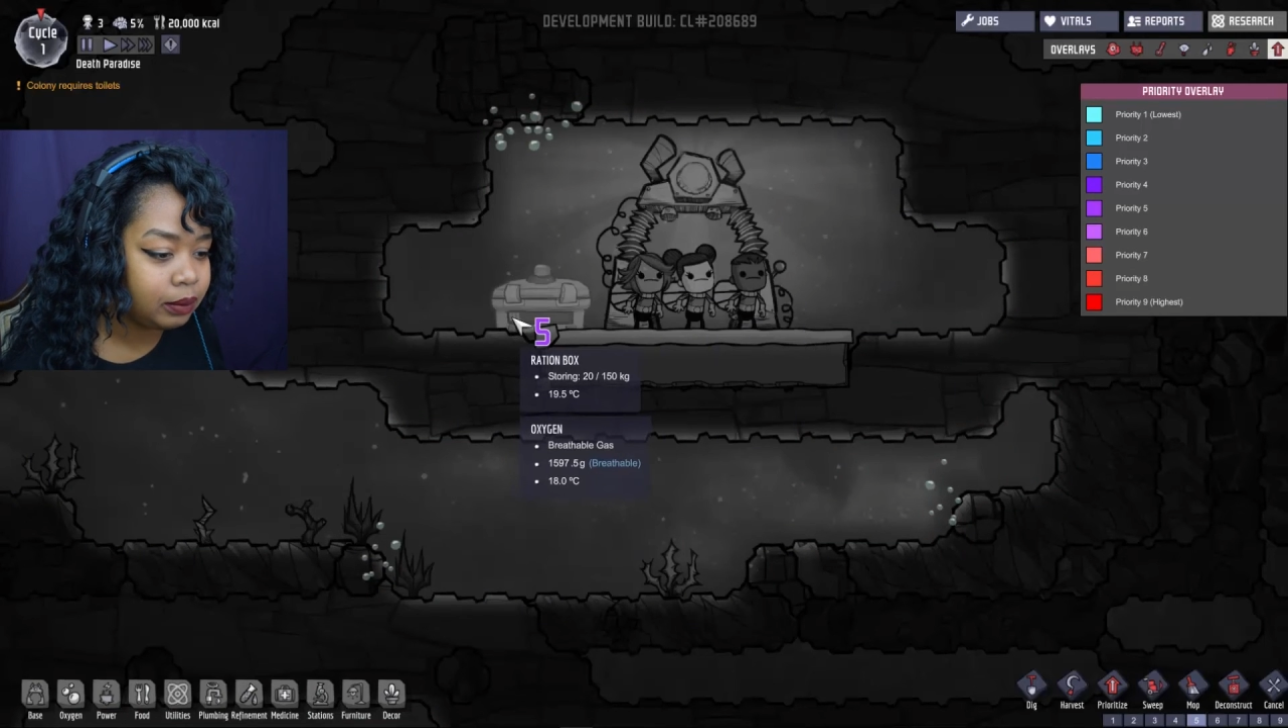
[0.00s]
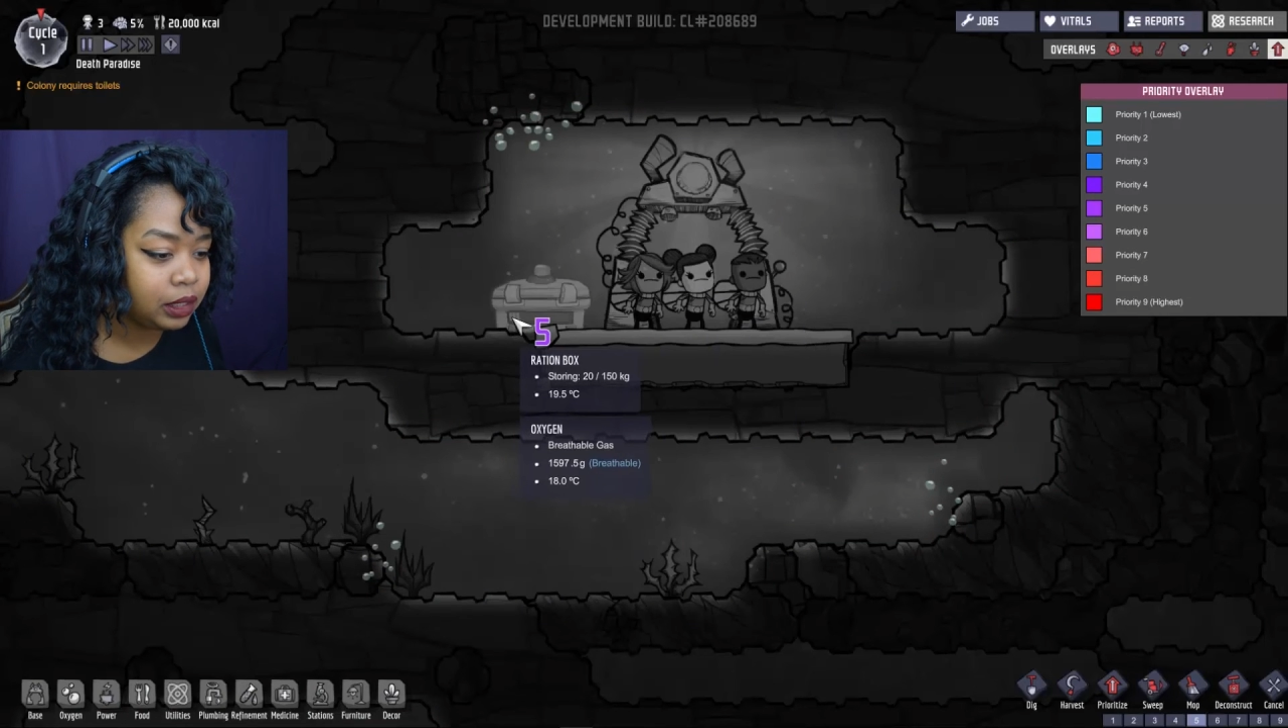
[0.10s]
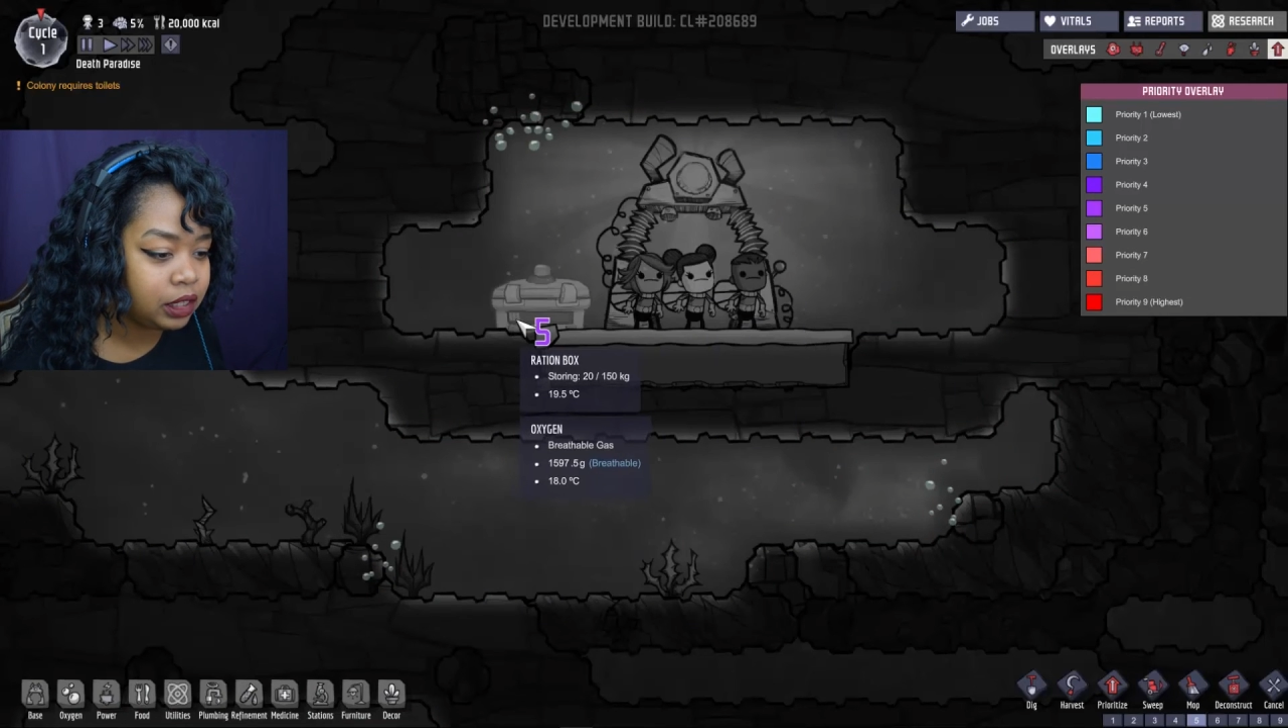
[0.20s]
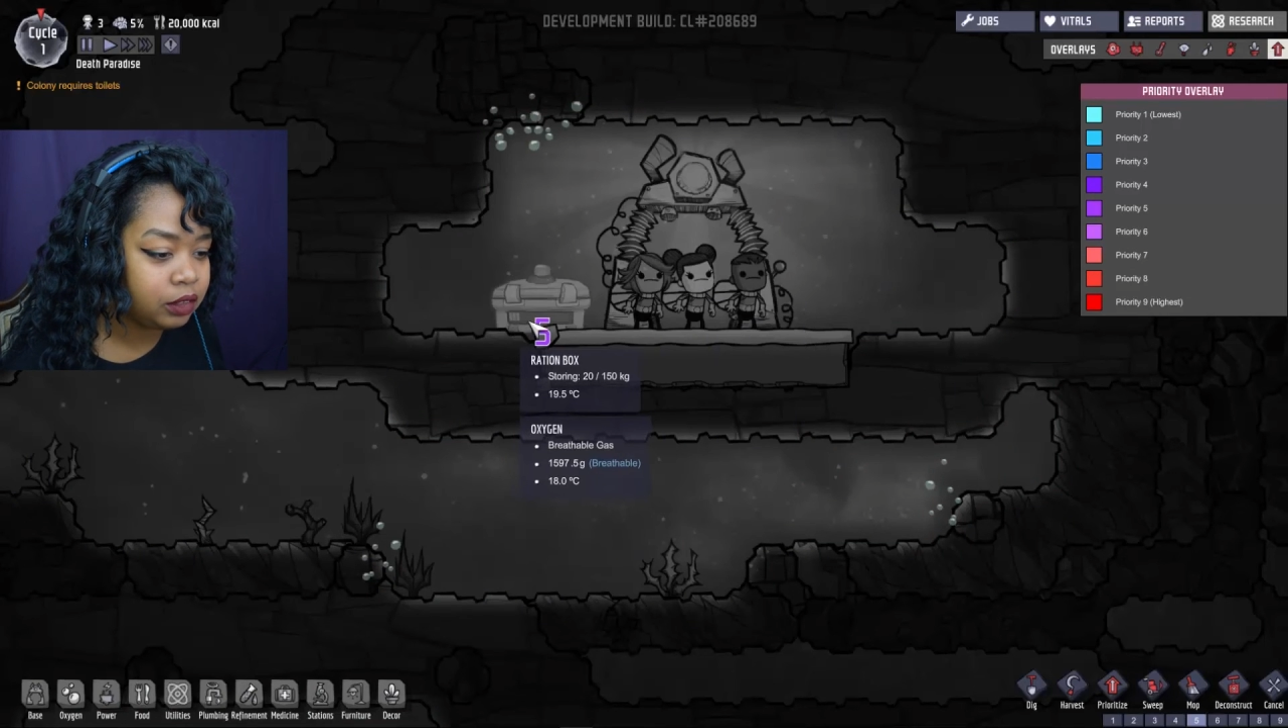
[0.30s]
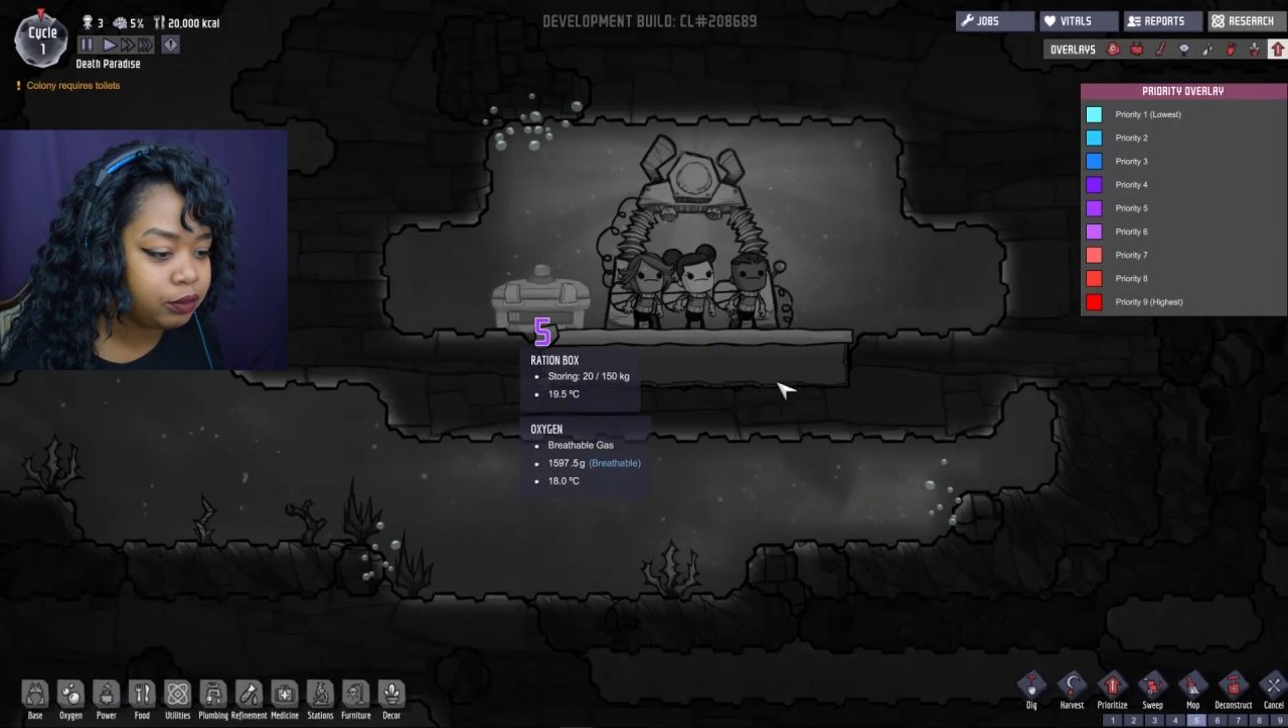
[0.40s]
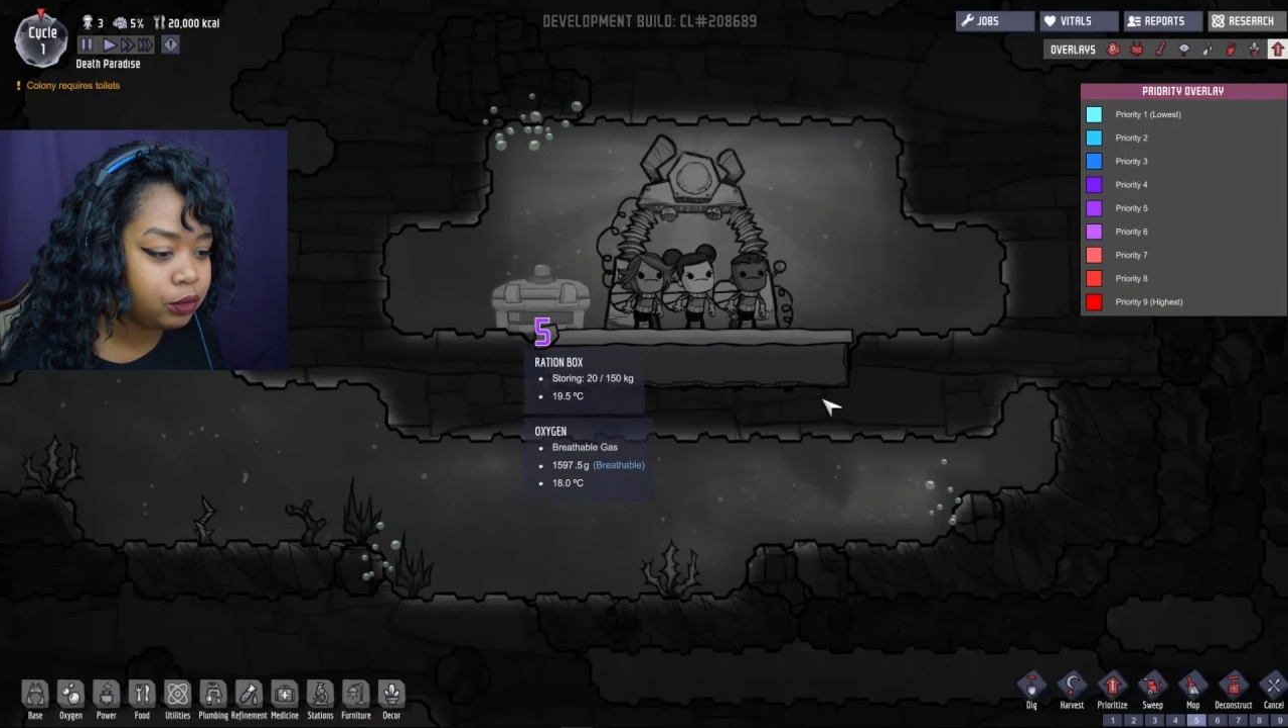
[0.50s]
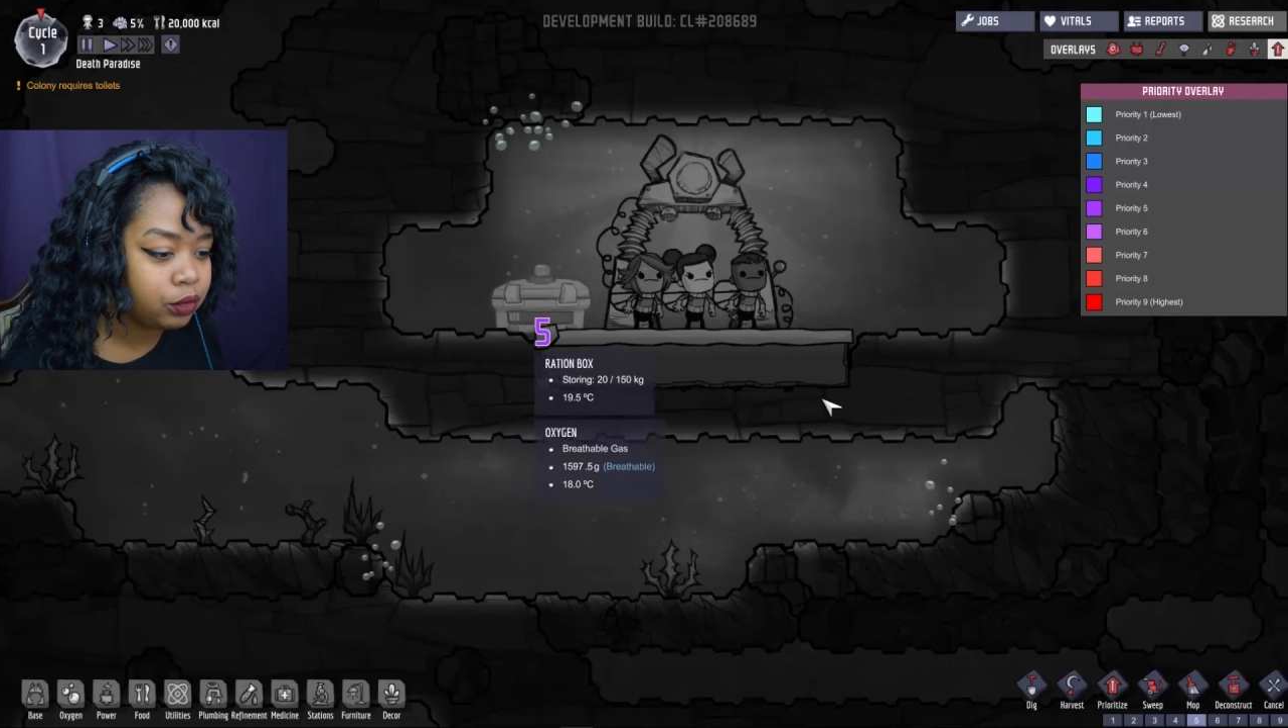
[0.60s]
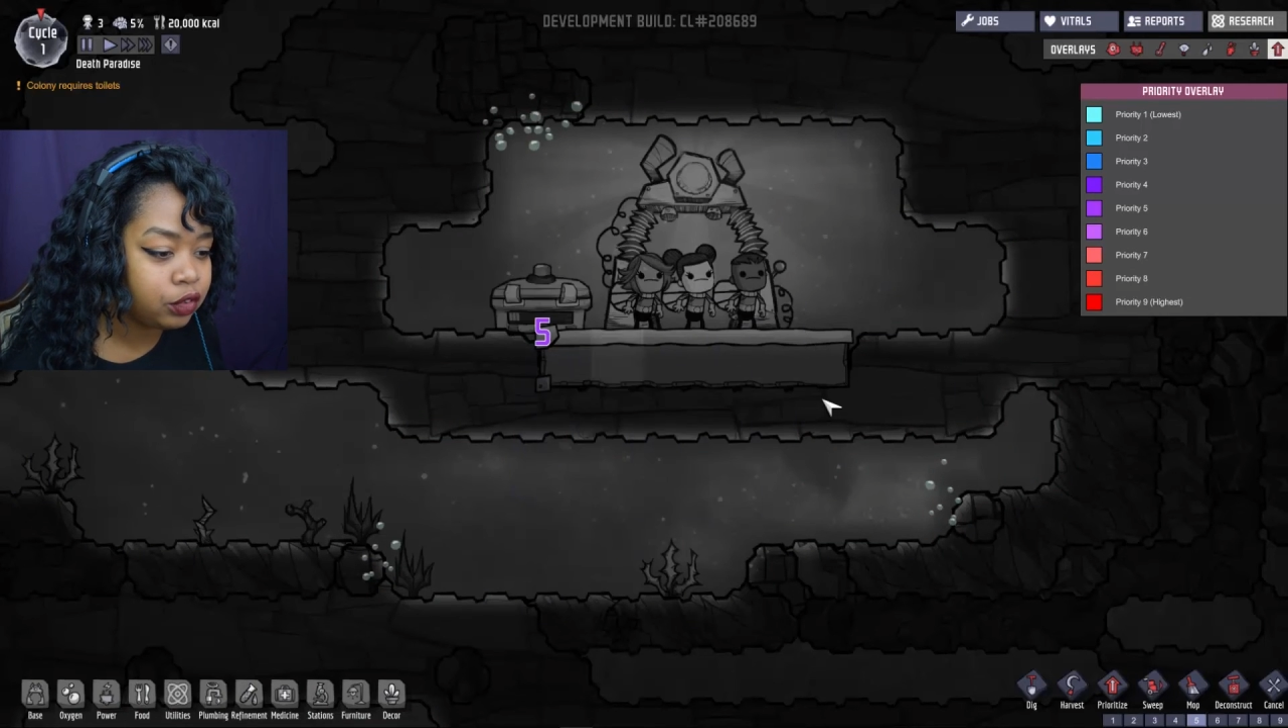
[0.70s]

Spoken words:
eating food,